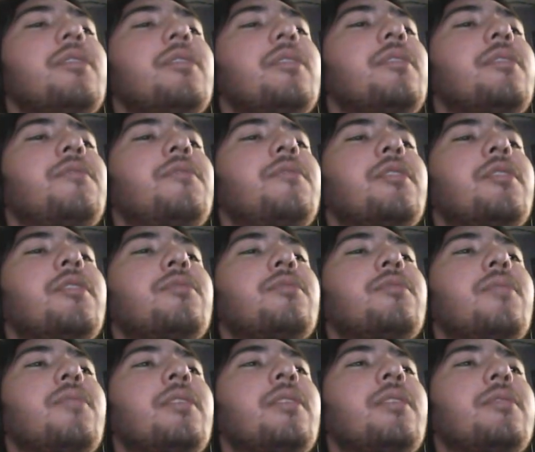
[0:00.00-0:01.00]
the first
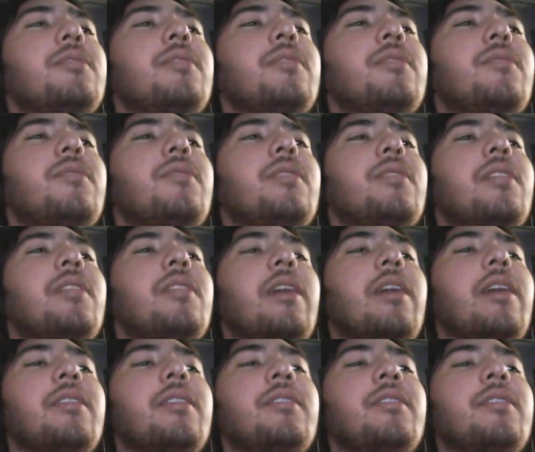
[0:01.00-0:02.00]
one sounded
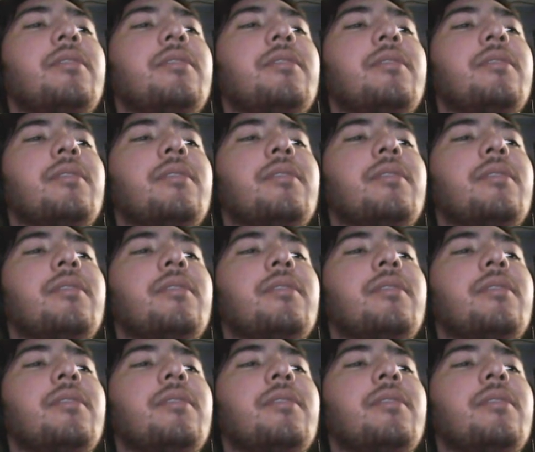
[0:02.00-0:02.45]
like this.